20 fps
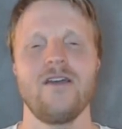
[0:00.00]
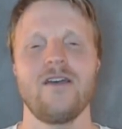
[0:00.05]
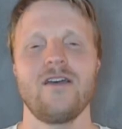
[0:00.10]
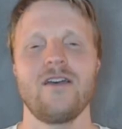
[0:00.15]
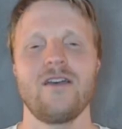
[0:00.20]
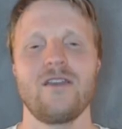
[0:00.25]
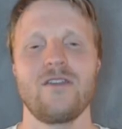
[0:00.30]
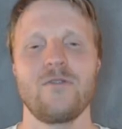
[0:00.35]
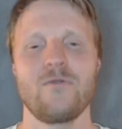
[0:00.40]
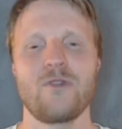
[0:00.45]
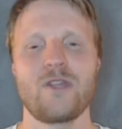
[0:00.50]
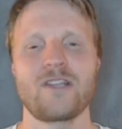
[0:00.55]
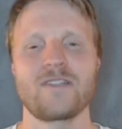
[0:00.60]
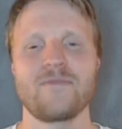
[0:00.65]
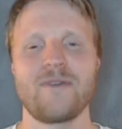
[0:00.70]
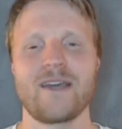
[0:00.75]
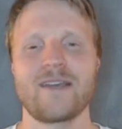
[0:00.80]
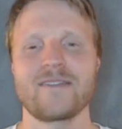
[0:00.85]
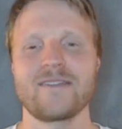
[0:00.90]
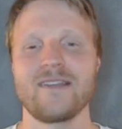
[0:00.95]
you would
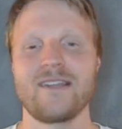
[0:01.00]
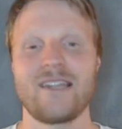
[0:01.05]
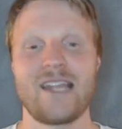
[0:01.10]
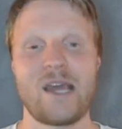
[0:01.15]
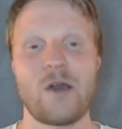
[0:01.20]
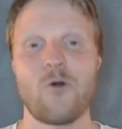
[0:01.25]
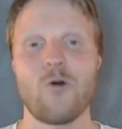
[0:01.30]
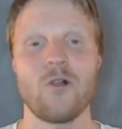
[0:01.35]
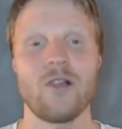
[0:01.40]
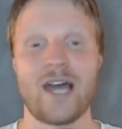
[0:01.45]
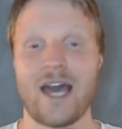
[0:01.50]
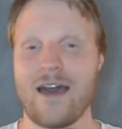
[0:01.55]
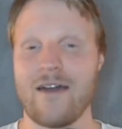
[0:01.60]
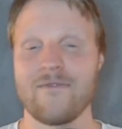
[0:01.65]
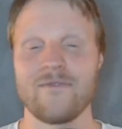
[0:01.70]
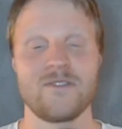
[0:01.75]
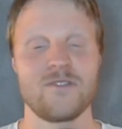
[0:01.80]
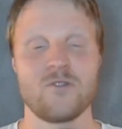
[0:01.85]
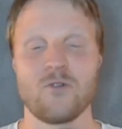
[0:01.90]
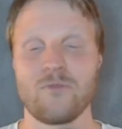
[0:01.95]
expect, and they all
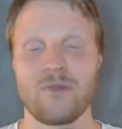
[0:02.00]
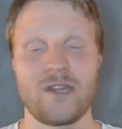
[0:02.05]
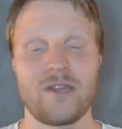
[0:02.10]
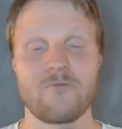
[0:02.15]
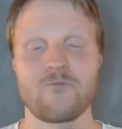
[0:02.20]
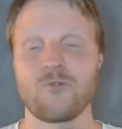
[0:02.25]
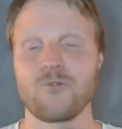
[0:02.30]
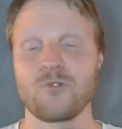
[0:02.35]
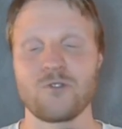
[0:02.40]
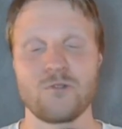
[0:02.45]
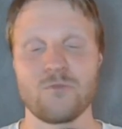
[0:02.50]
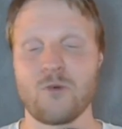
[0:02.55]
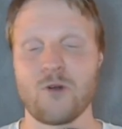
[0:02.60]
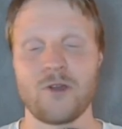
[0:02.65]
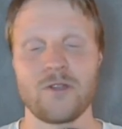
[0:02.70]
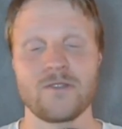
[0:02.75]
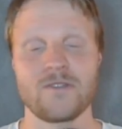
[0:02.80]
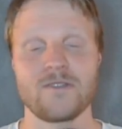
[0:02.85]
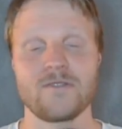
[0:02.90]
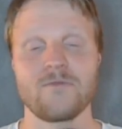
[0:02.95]
have so many routes to
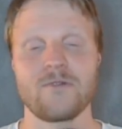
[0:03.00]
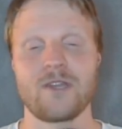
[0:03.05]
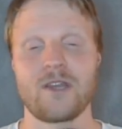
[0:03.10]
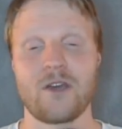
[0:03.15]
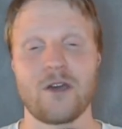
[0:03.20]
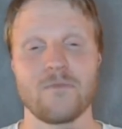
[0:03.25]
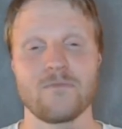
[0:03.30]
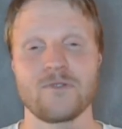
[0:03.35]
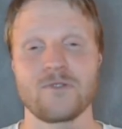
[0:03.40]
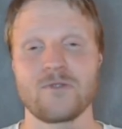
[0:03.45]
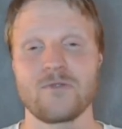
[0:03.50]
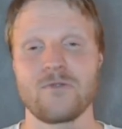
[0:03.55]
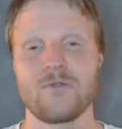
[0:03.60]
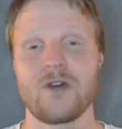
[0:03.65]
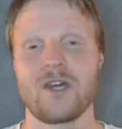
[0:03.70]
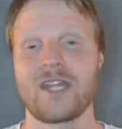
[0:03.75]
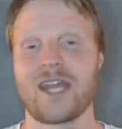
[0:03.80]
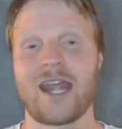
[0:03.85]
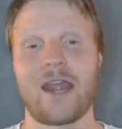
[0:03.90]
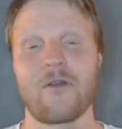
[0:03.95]
points when it comes to
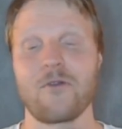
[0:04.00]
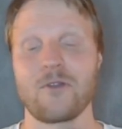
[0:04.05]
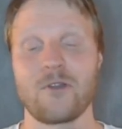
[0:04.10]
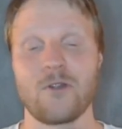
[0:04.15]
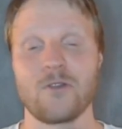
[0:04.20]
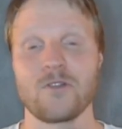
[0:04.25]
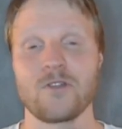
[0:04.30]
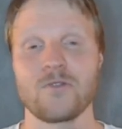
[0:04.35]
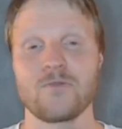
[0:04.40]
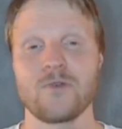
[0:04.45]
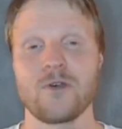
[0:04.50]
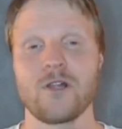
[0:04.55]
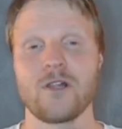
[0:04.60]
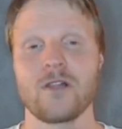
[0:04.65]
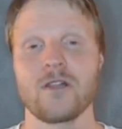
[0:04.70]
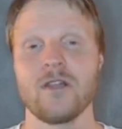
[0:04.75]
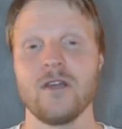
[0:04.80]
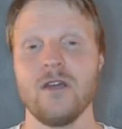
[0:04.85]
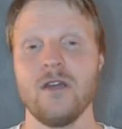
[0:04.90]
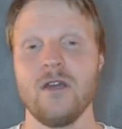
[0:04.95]
attacking returns as
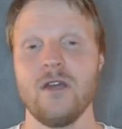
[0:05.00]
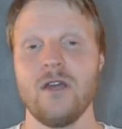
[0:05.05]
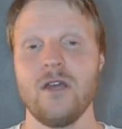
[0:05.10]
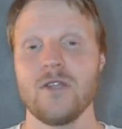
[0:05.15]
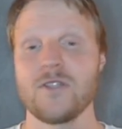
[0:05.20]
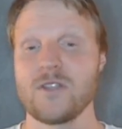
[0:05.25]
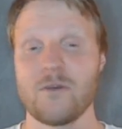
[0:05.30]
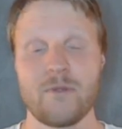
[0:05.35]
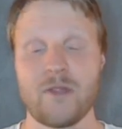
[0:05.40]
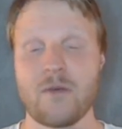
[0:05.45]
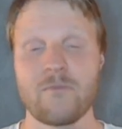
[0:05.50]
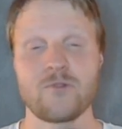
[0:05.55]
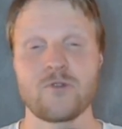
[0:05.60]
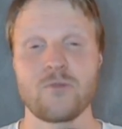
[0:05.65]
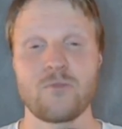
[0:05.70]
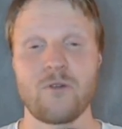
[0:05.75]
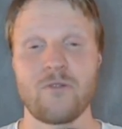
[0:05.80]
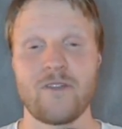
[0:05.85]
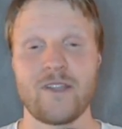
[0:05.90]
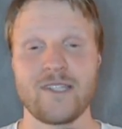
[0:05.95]
well. Some of them
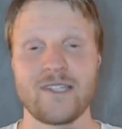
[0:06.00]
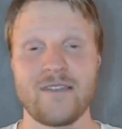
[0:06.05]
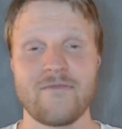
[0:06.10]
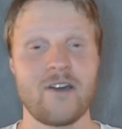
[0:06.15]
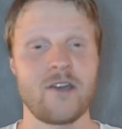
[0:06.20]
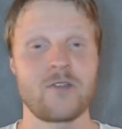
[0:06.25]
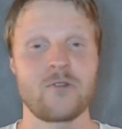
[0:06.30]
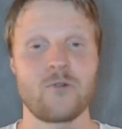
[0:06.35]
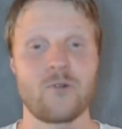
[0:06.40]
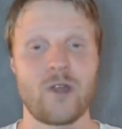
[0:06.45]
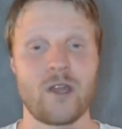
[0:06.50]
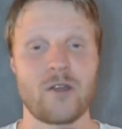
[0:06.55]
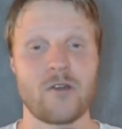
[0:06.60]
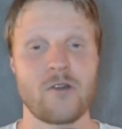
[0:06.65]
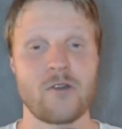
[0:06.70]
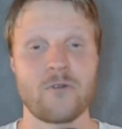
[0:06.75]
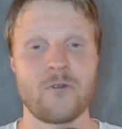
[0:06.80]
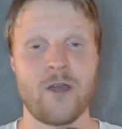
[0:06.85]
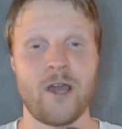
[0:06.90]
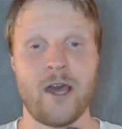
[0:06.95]
super offensive, Aït-Nouri and
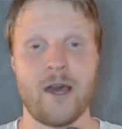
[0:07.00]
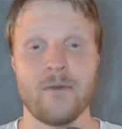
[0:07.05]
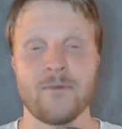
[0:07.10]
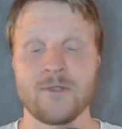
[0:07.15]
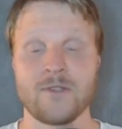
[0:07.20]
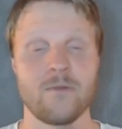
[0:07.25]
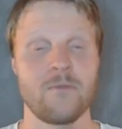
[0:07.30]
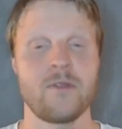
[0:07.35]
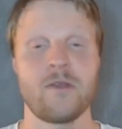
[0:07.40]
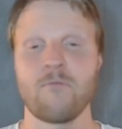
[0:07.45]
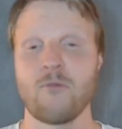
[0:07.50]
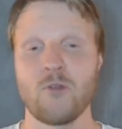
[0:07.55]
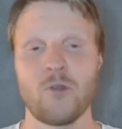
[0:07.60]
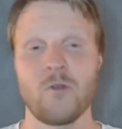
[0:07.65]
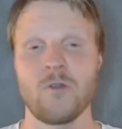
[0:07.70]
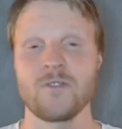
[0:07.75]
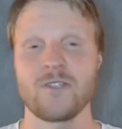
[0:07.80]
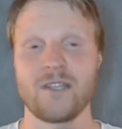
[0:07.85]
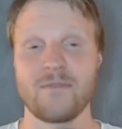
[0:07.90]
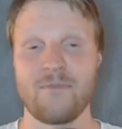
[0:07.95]
Cucurella, some of them
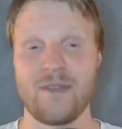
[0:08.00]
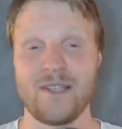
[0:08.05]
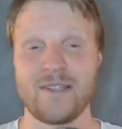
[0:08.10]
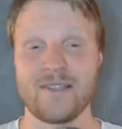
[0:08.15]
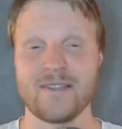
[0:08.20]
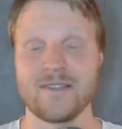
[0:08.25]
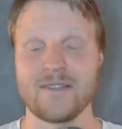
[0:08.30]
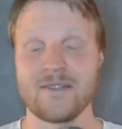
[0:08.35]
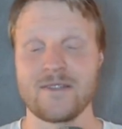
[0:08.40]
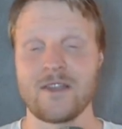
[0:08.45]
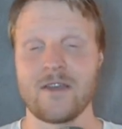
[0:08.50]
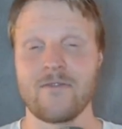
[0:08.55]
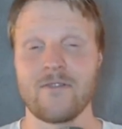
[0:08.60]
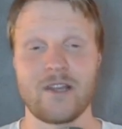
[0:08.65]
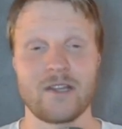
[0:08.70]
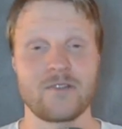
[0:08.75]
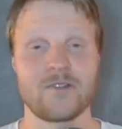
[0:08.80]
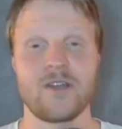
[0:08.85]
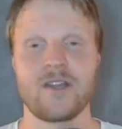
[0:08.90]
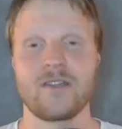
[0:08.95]
all set pieces and stuff
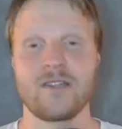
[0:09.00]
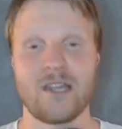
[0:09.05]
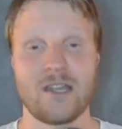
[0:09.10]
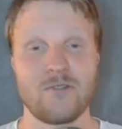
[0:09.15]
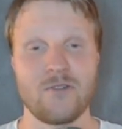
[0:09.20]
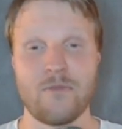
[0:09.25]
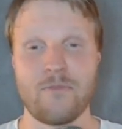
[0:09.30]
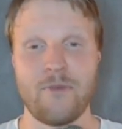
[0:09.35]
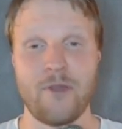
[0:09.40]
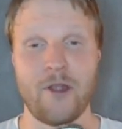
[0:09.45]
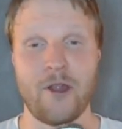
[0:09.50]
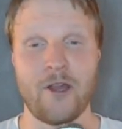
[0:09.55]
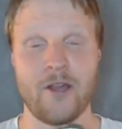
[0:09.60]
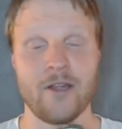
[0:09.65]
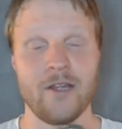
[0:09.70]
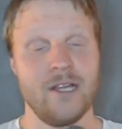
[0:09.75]
like Trent and Trippier.